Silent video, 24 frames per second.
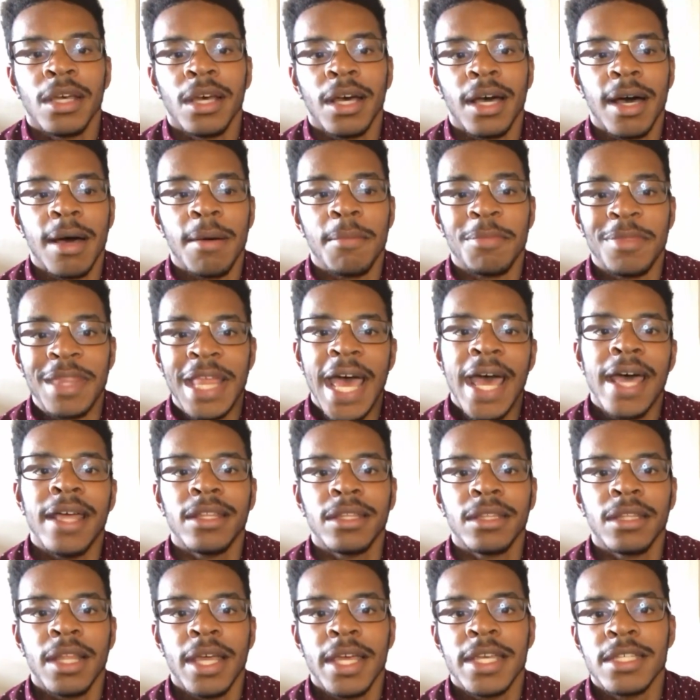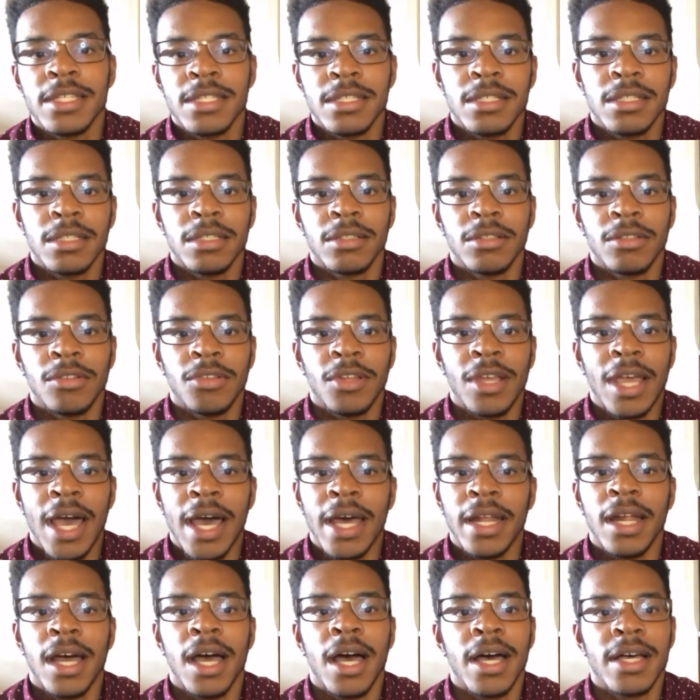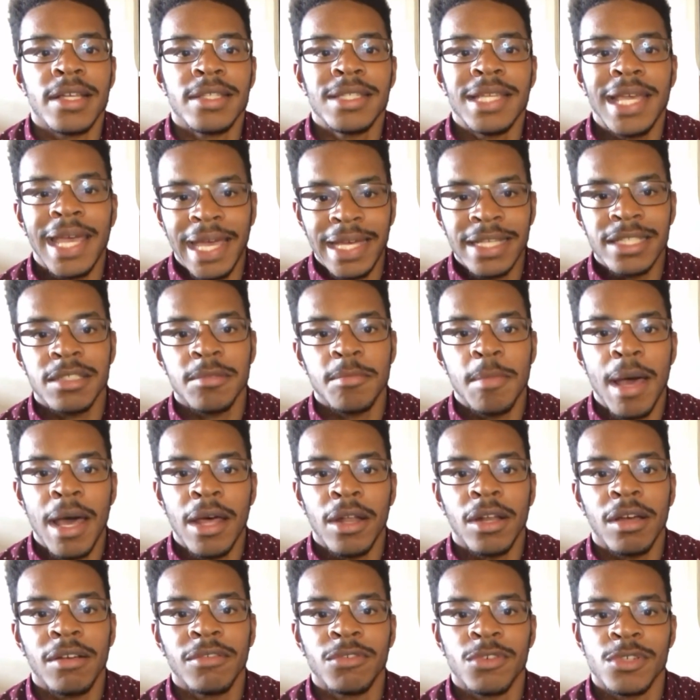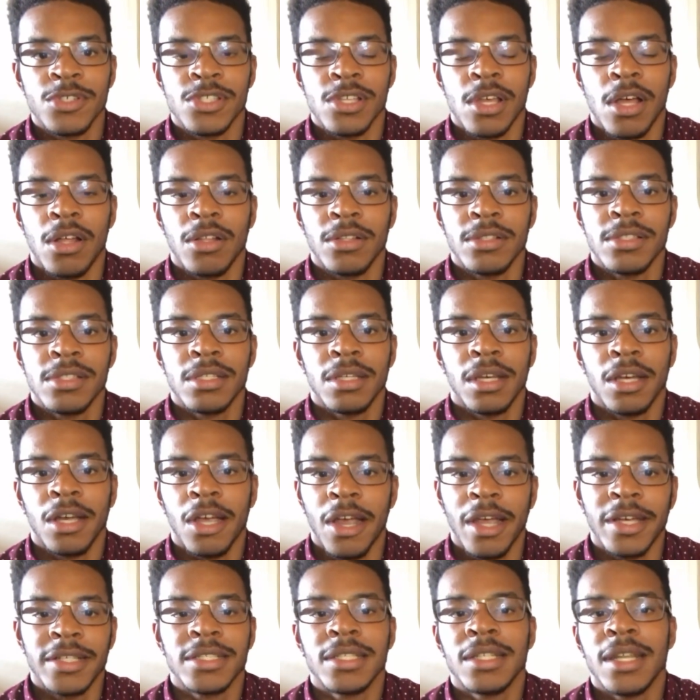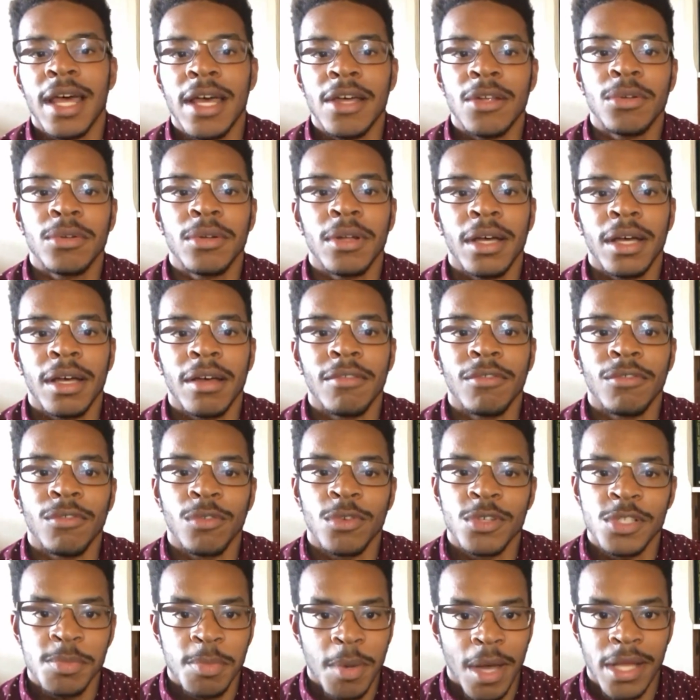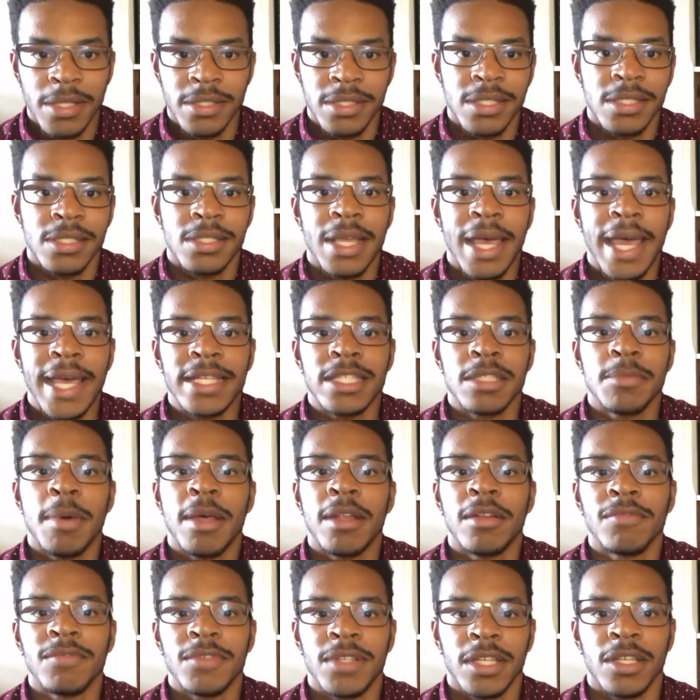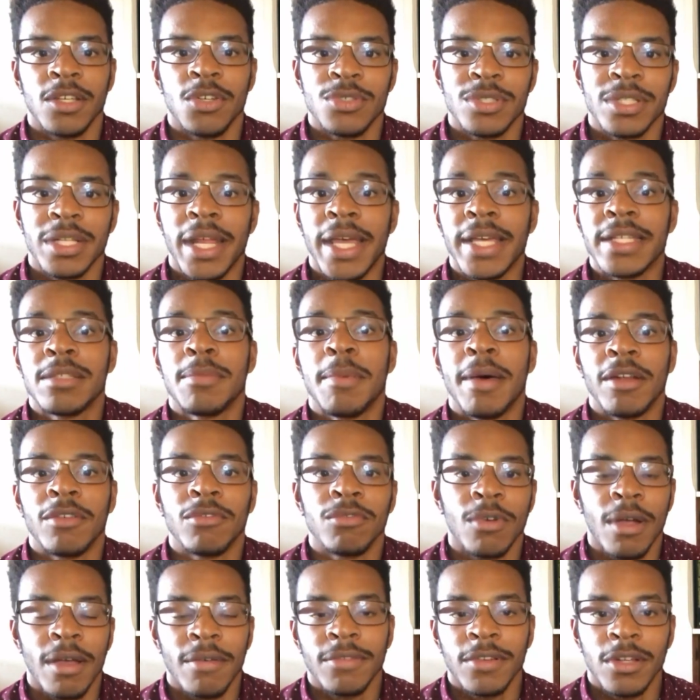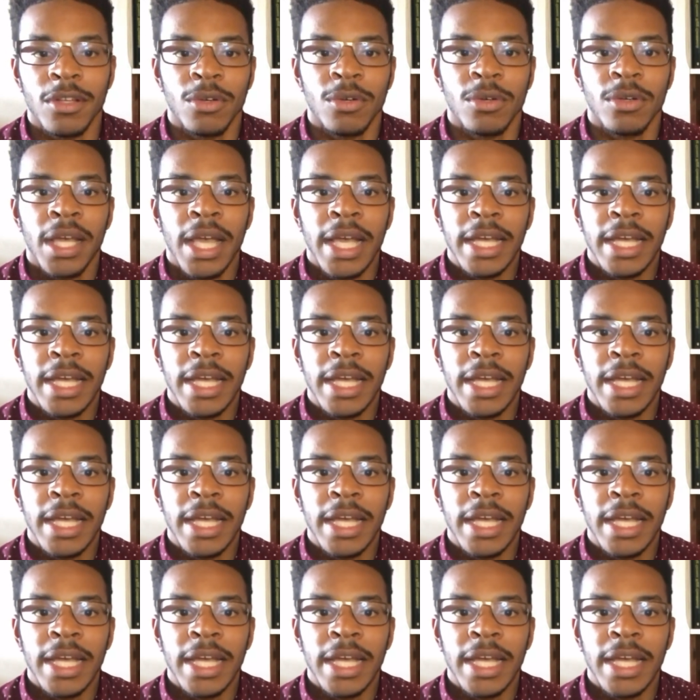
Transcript: That list got us X amount of results, or X amount of responses, X amount of deals, and X amount of revenue.